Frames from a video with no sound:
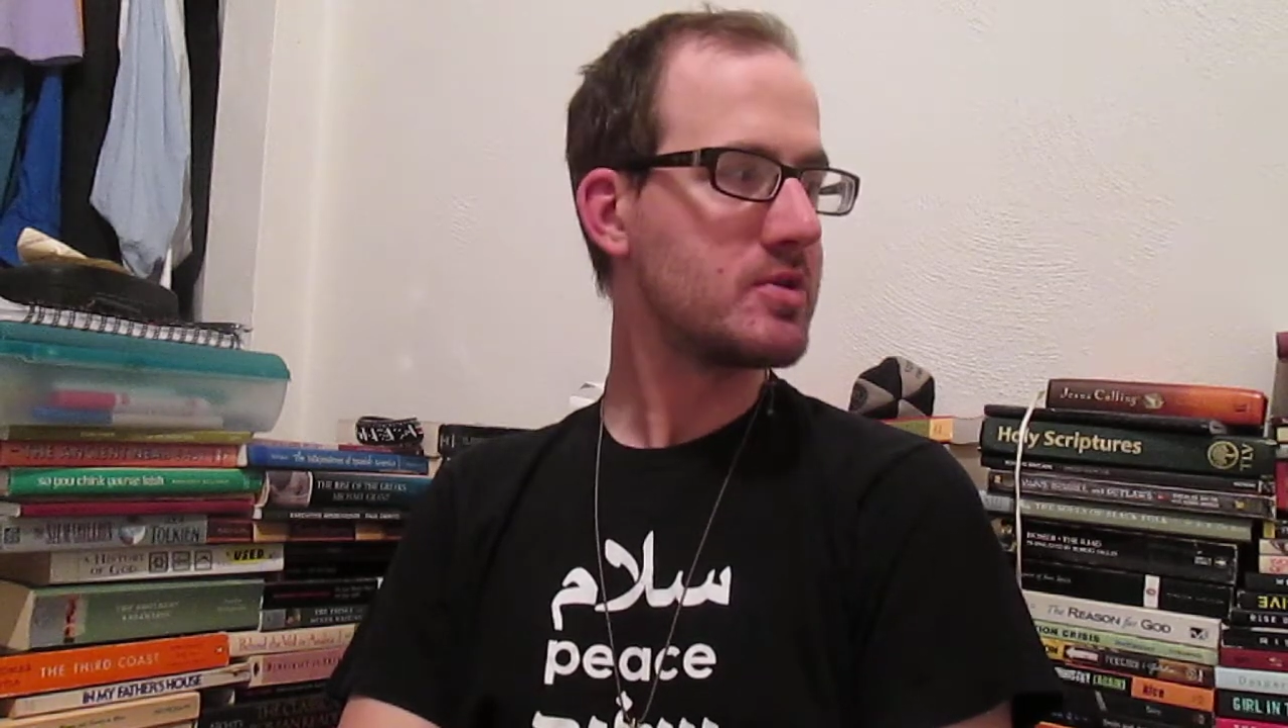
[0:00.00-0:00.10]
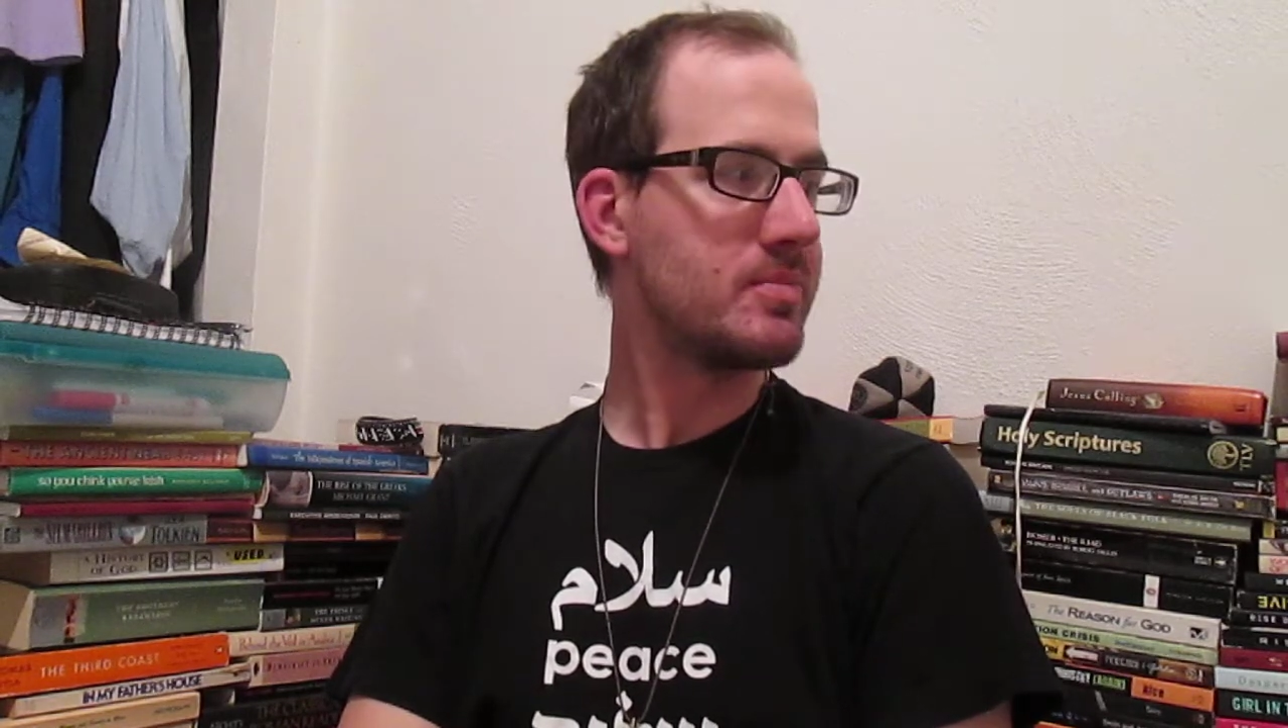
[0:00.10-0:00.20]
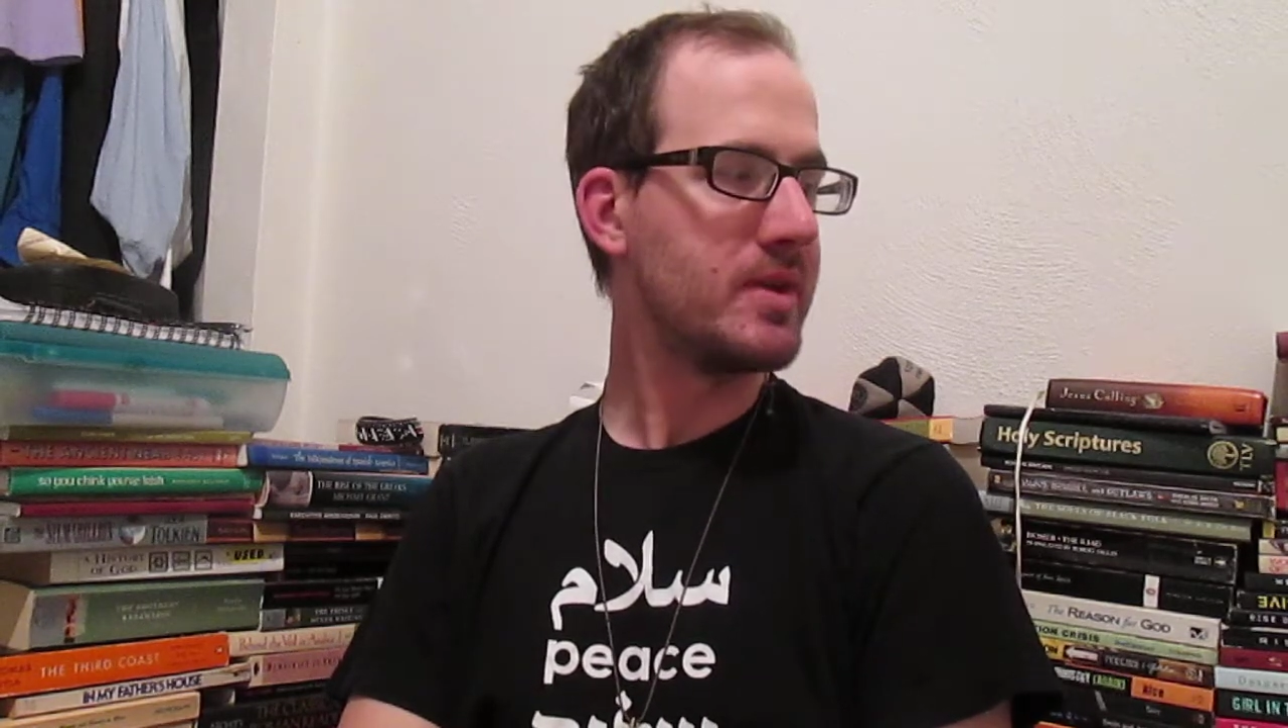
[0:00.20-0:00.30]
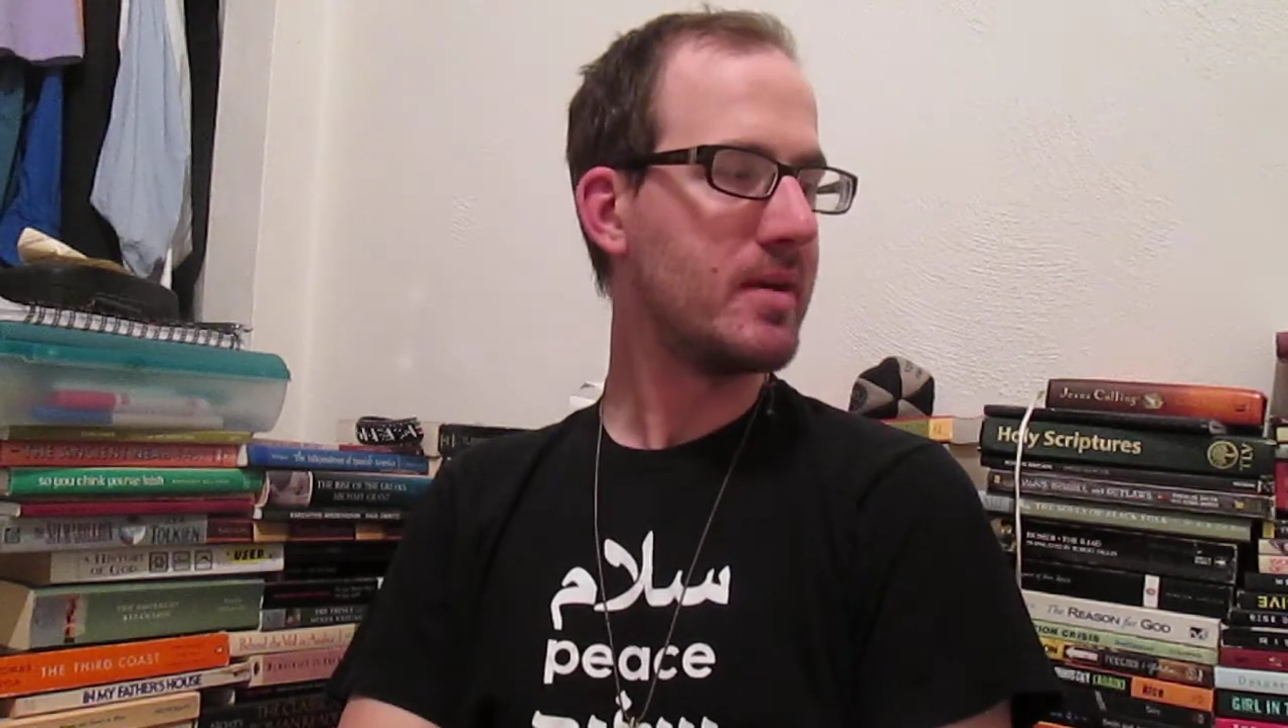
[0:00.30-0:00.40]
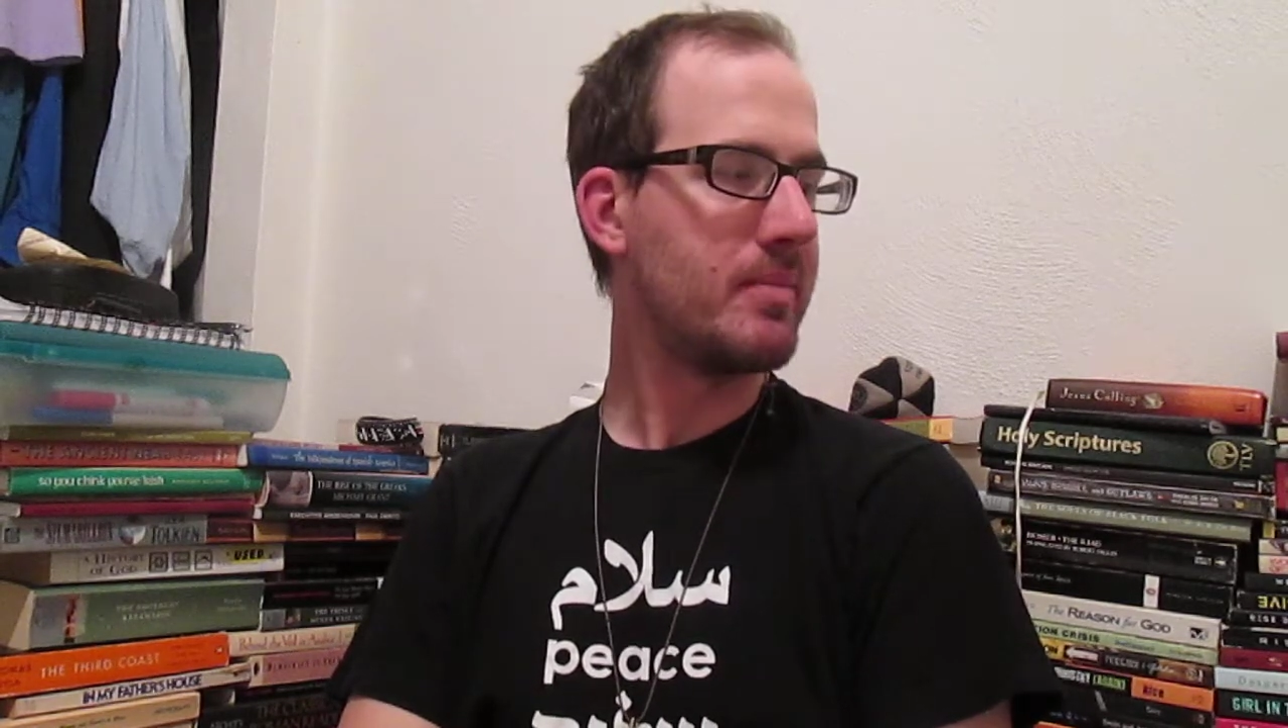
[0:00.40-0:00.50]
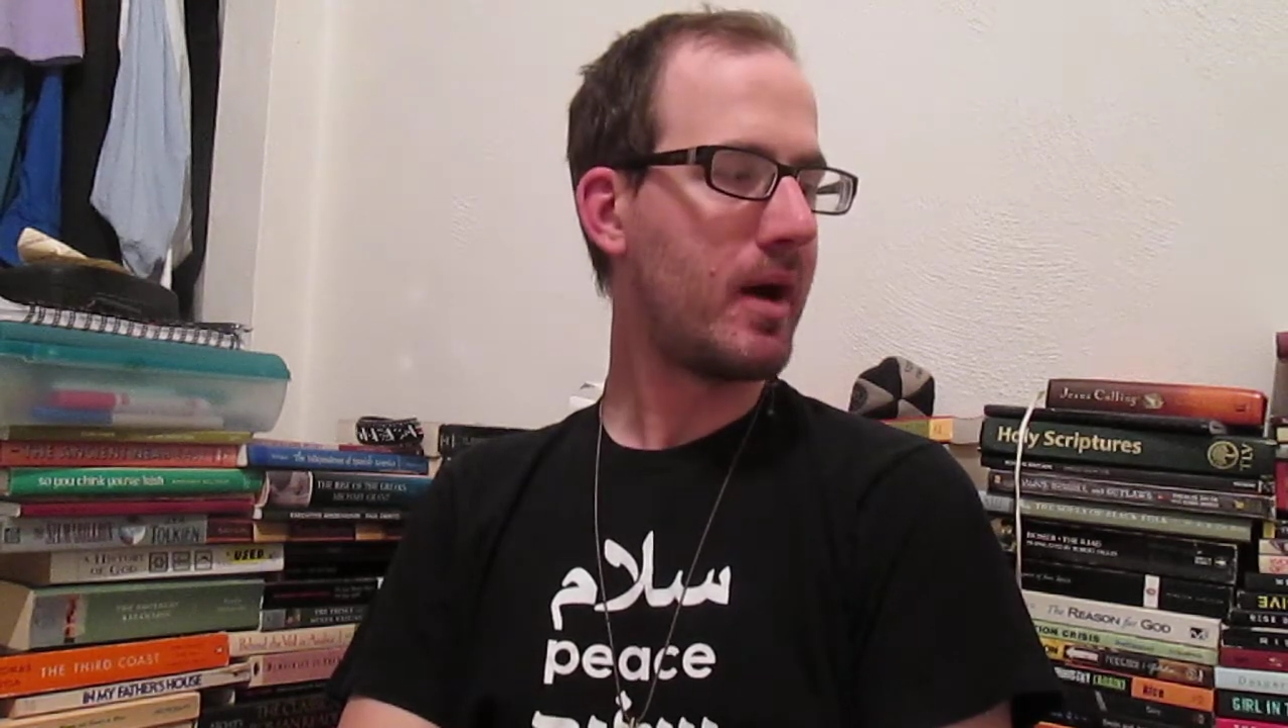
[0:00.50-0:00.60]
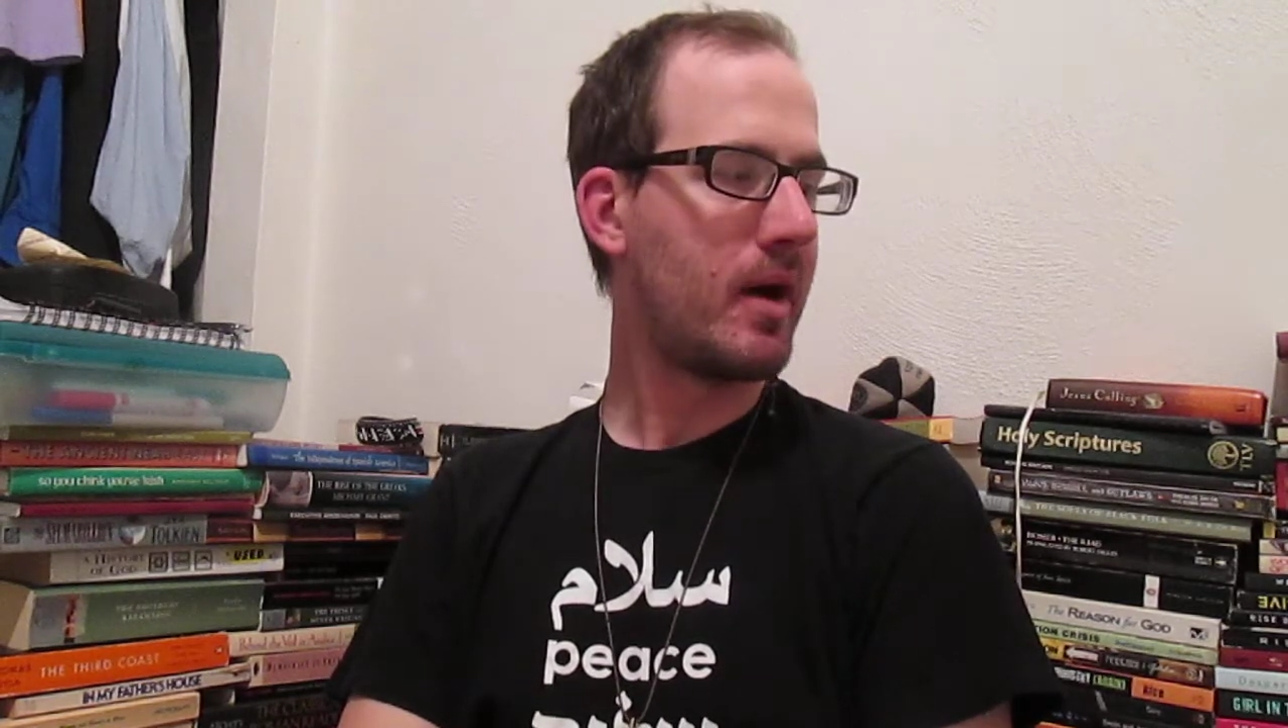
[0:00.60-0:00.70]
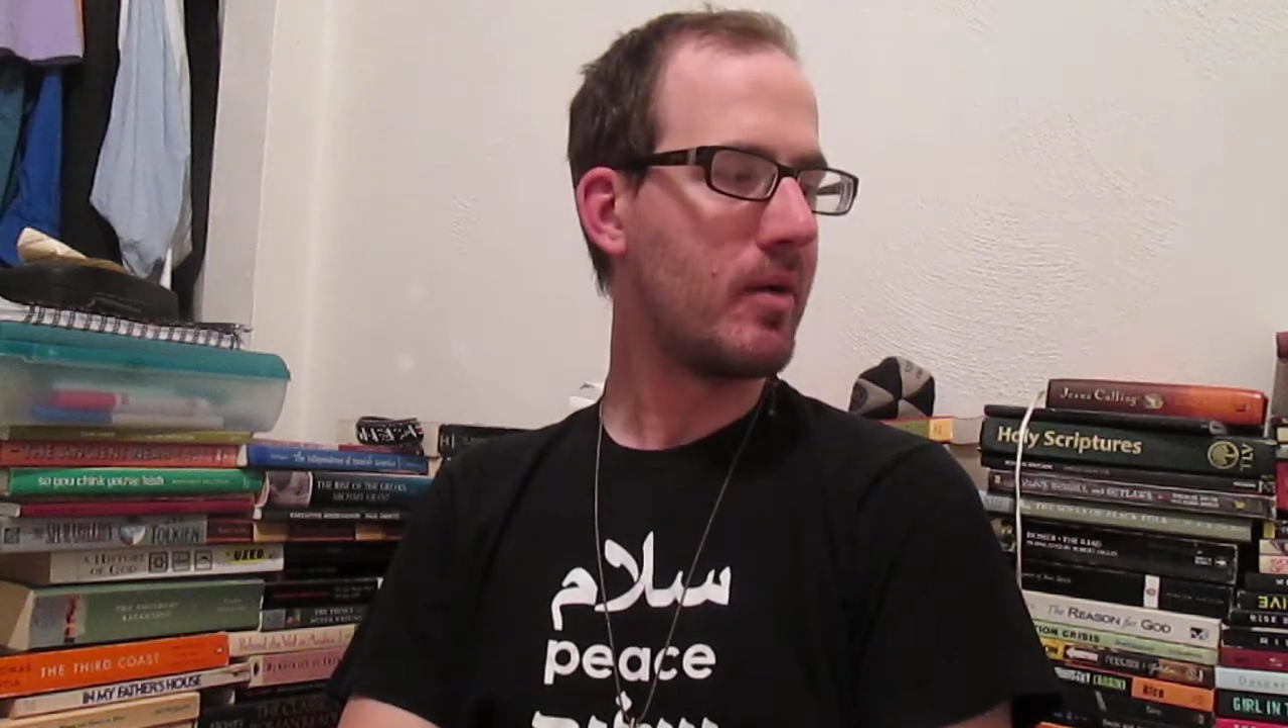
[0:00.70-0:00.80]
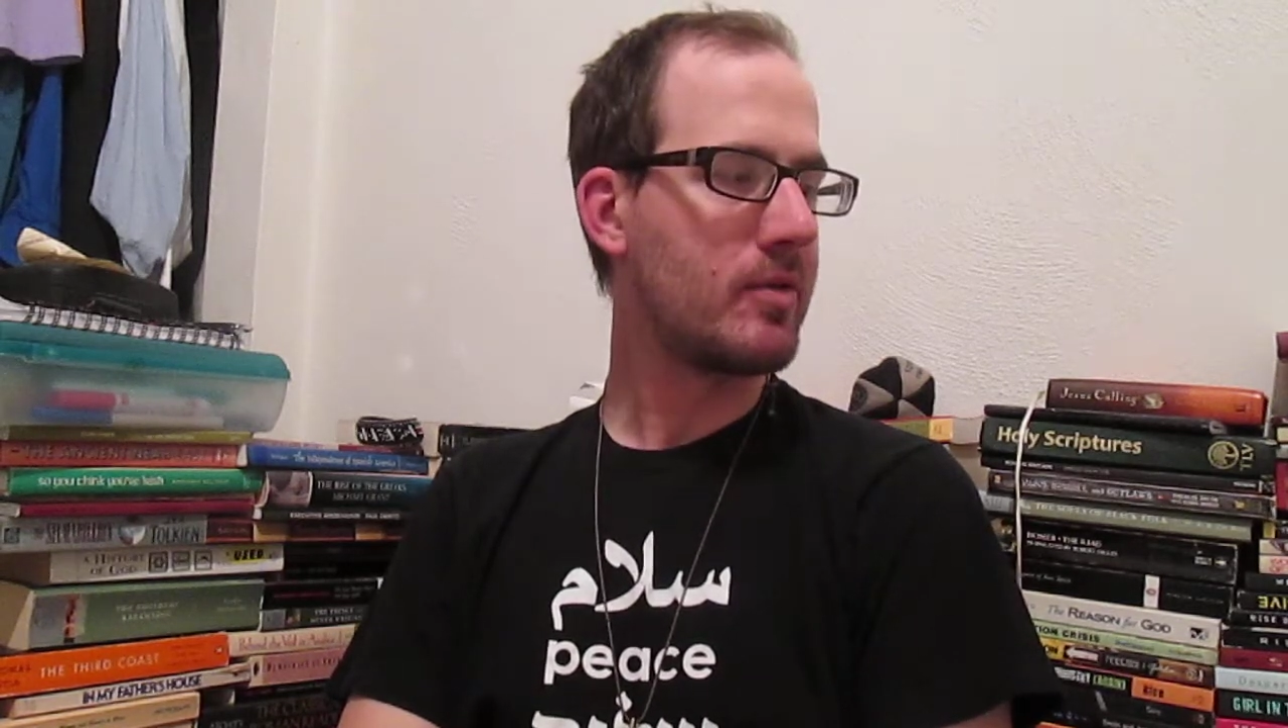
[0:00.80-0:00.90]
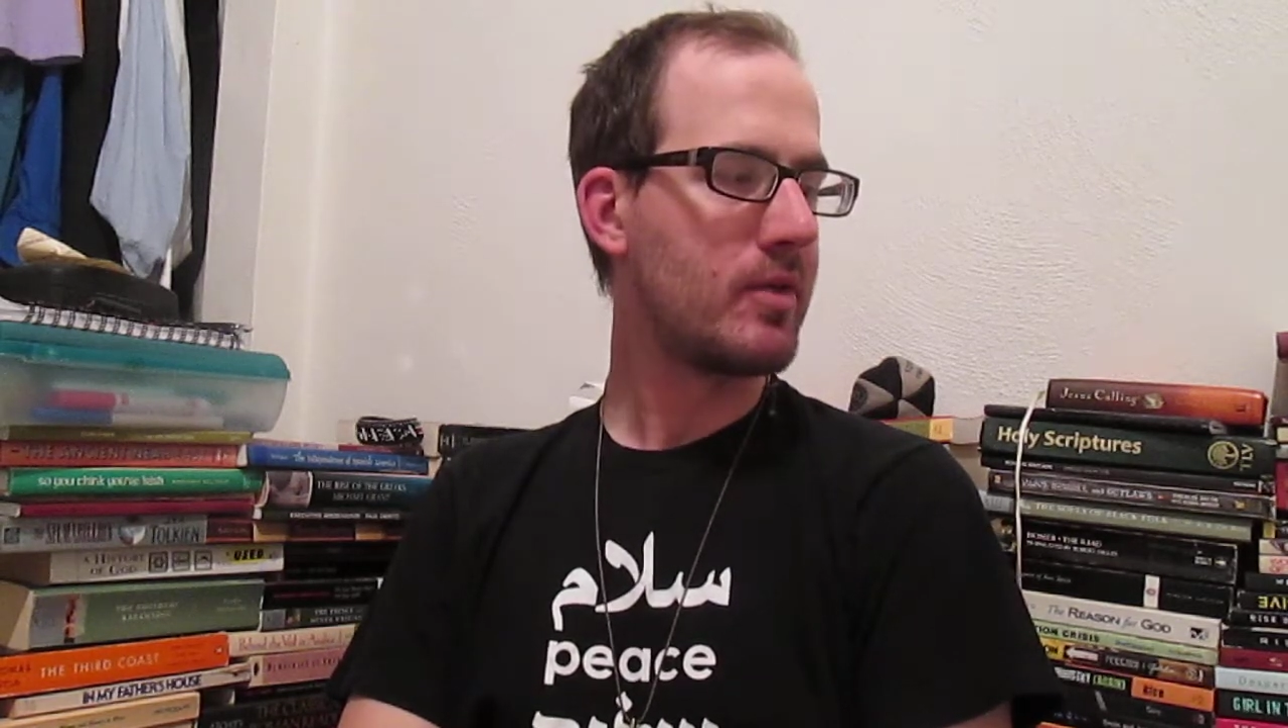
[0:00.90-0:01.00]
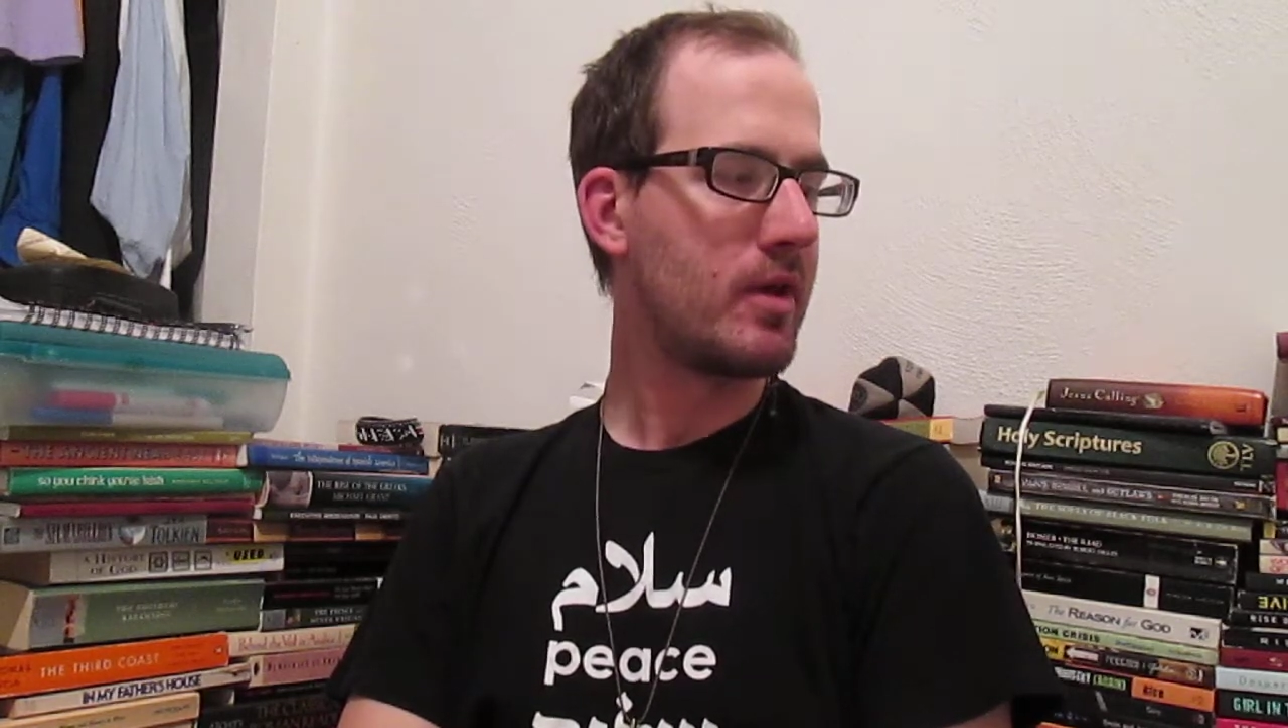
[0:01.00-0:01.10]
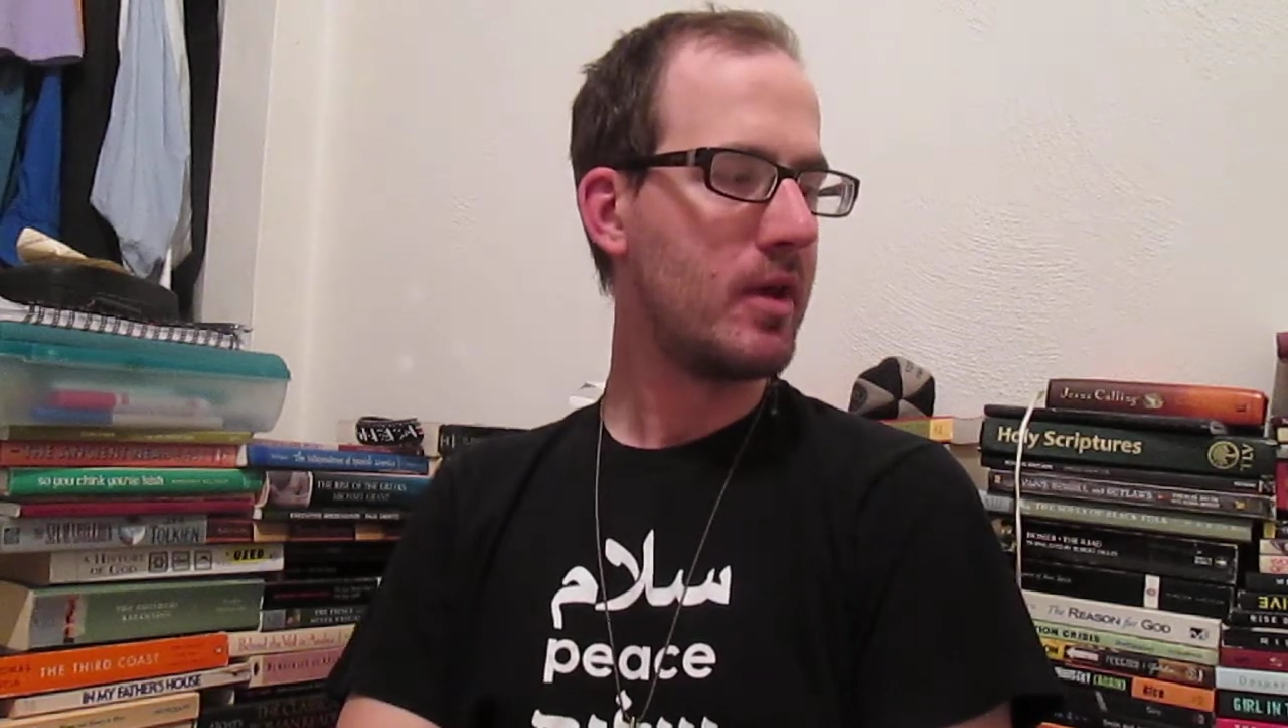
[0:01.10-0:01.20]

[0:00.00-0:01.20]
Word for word: be about